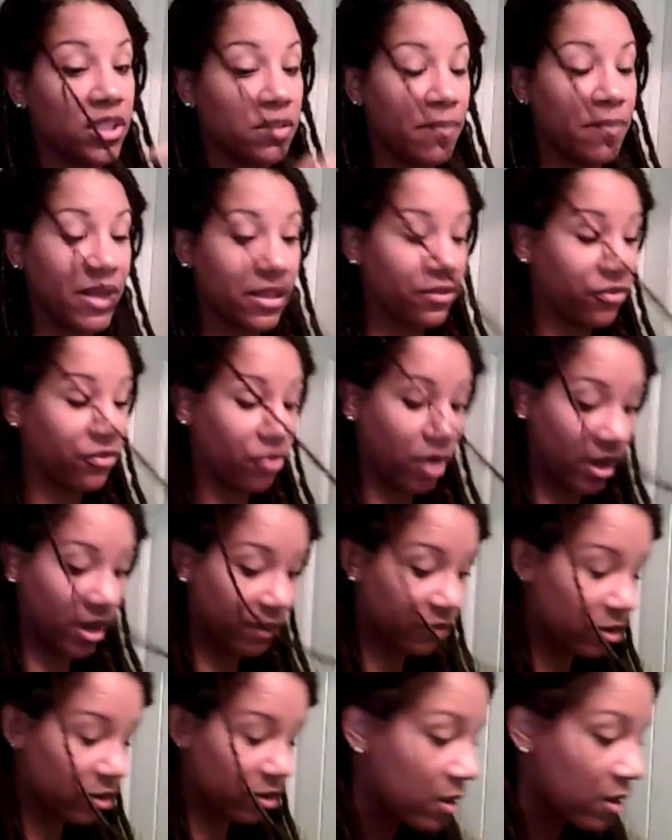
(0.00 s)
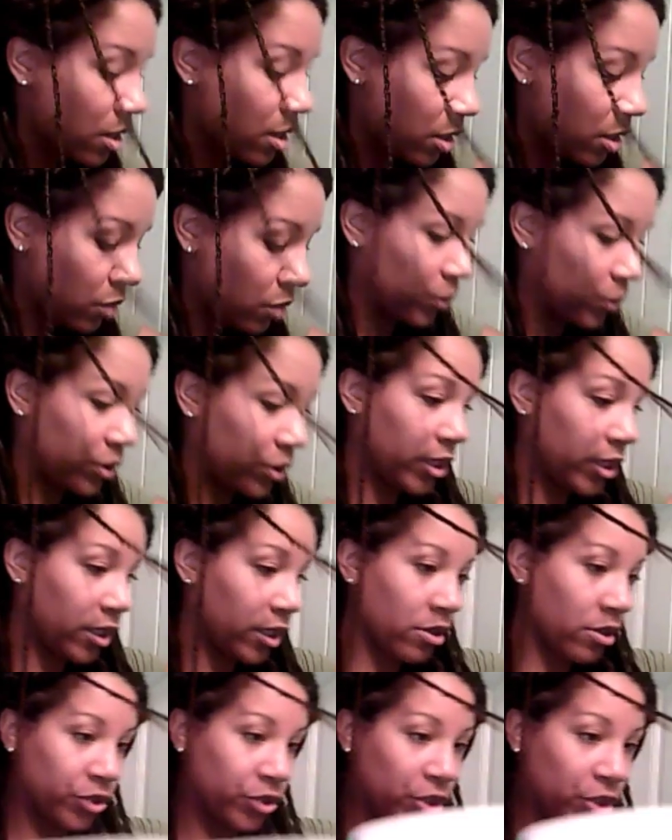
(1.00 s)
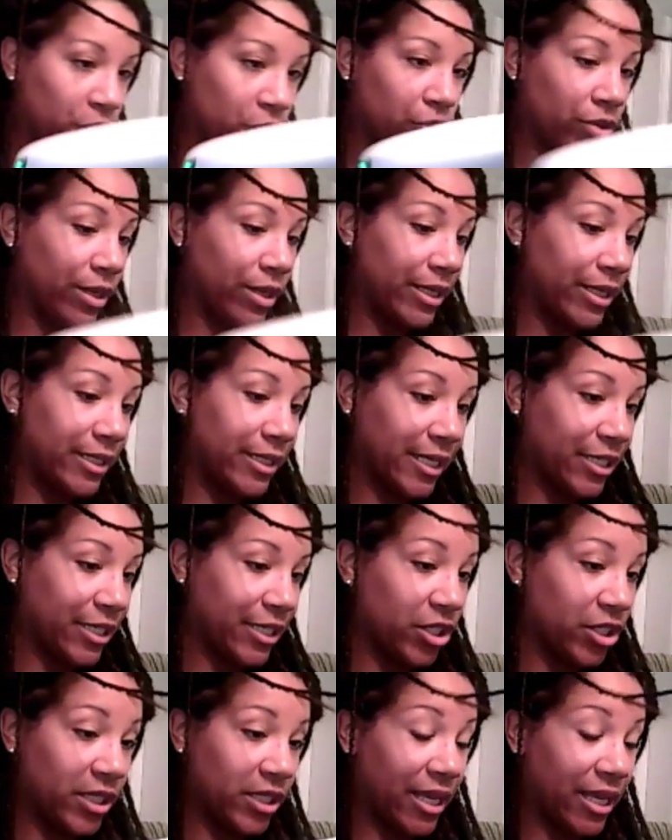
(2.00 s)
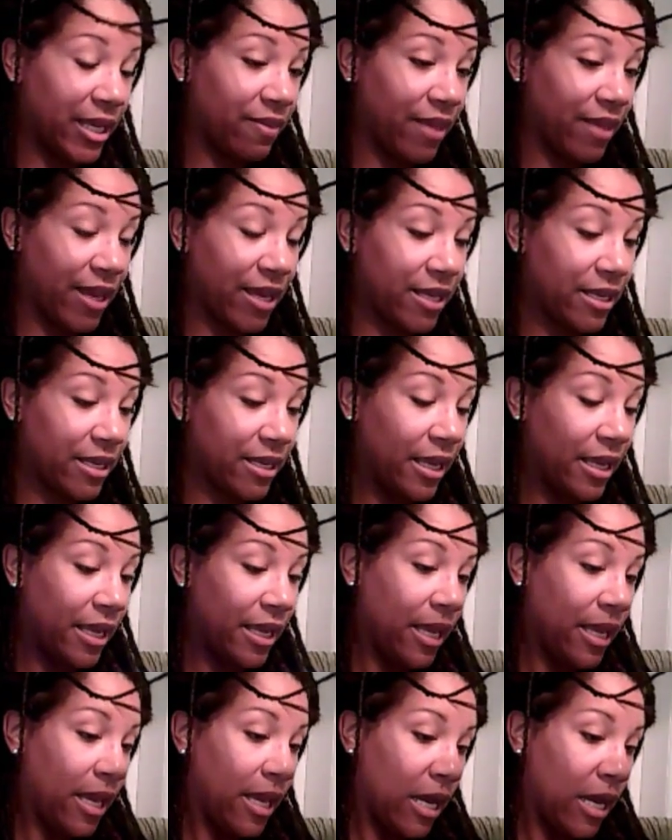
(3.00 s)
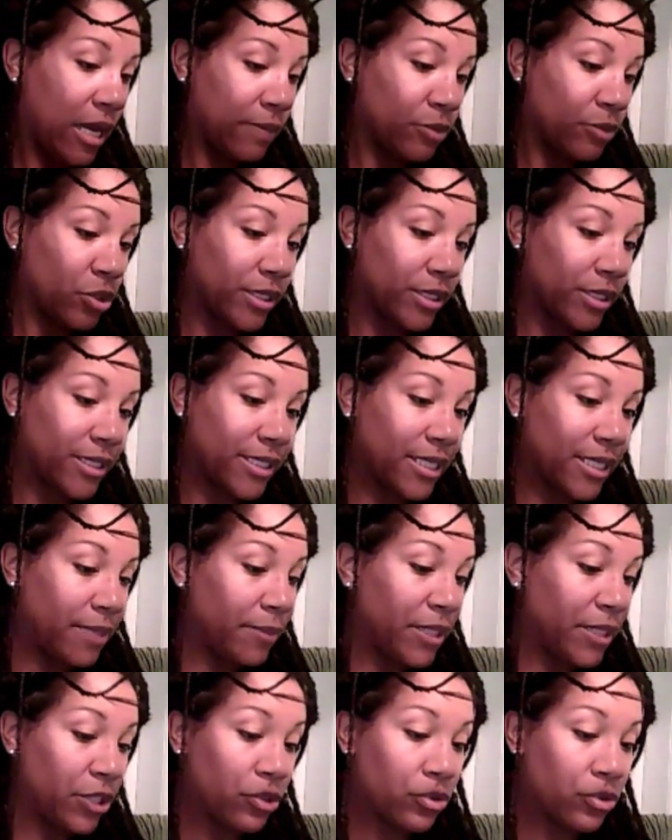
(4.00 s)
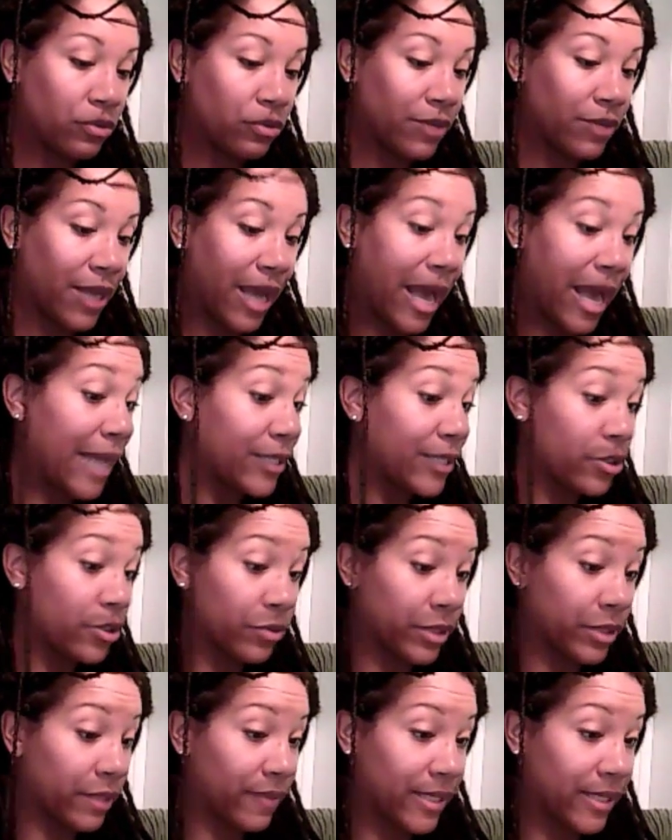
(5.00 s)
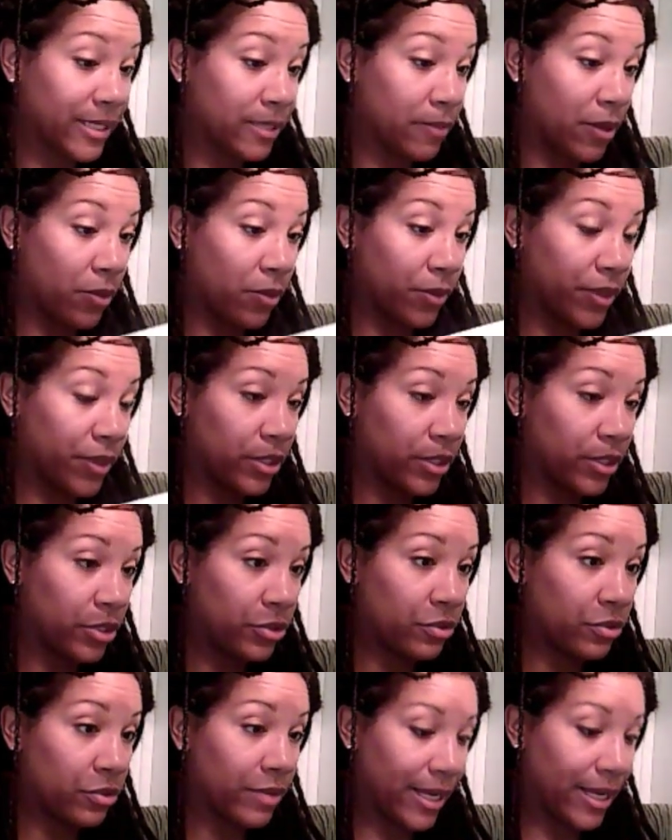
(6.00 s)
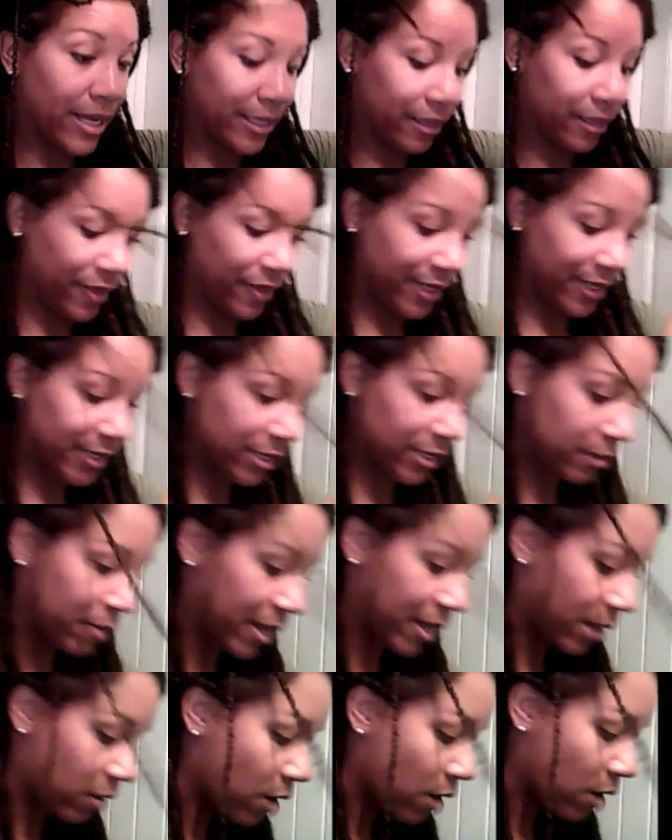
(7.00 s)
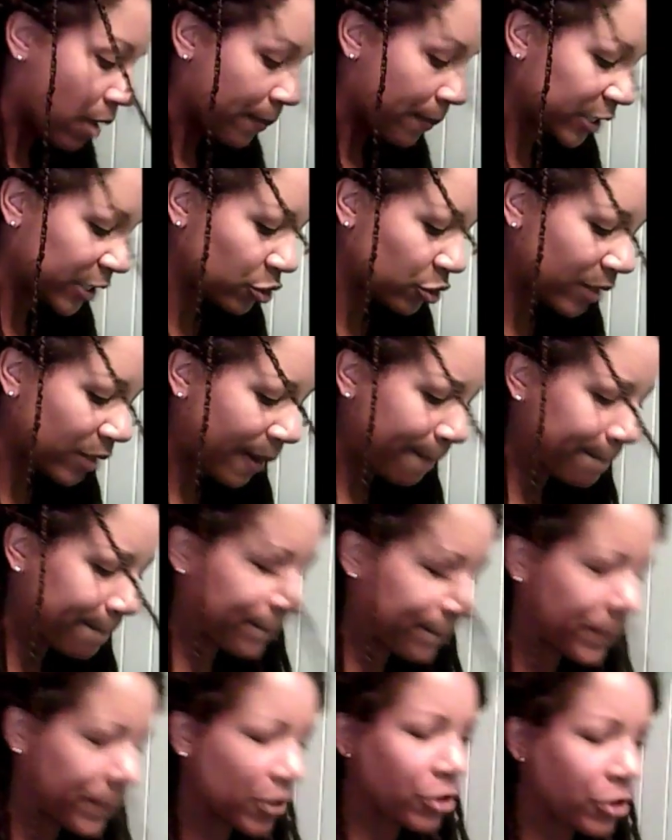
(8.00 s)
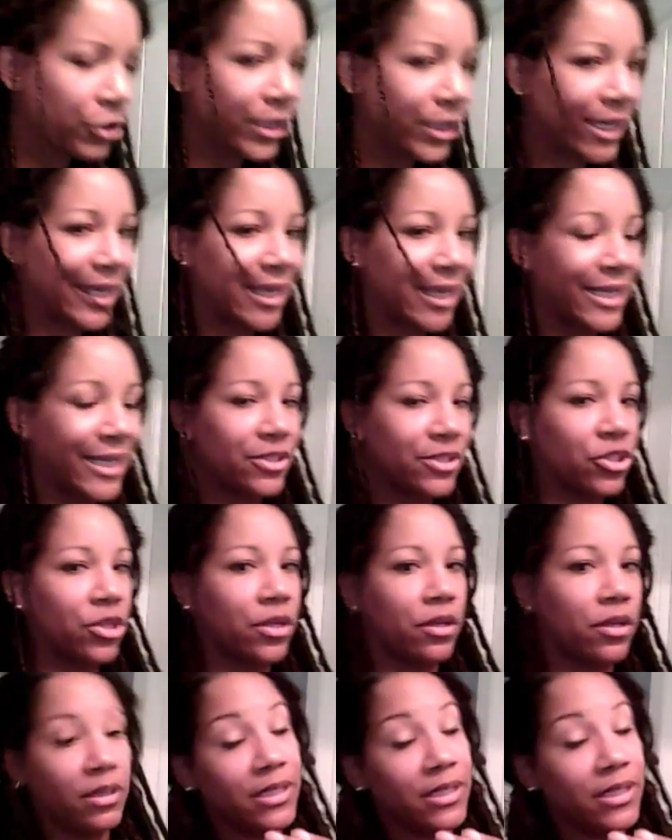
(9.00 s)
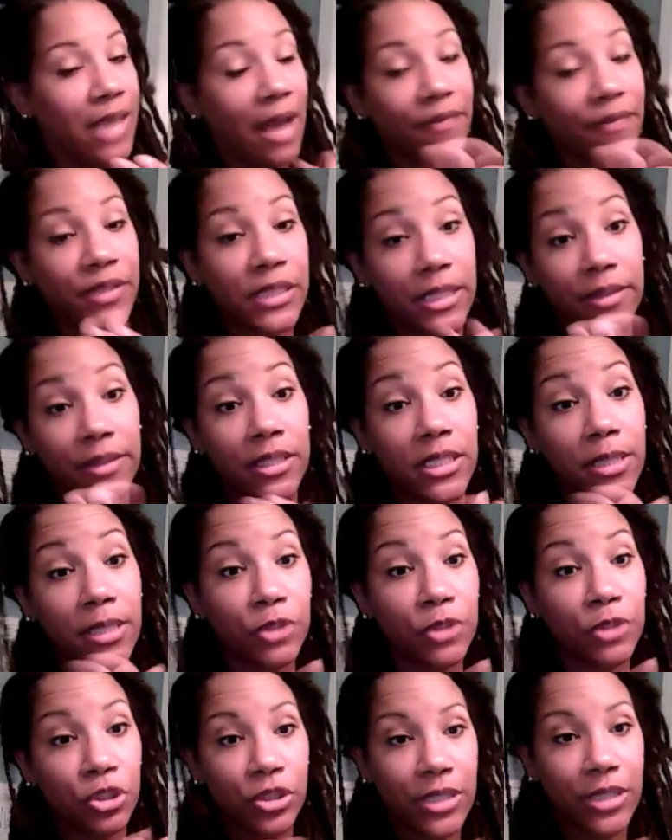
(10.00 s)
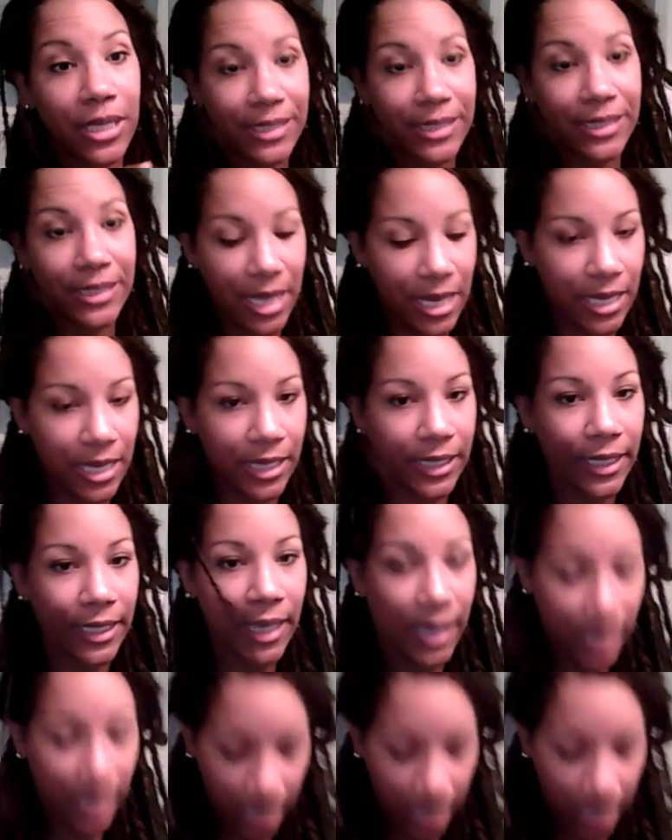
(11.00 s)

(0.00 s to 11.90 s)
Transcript: smell it forever when you get close to your dreads, and I just hate that. So the steaming, I don't get that smell with it. You do not get that smell because you're not burning it obviously the temperature's not as high,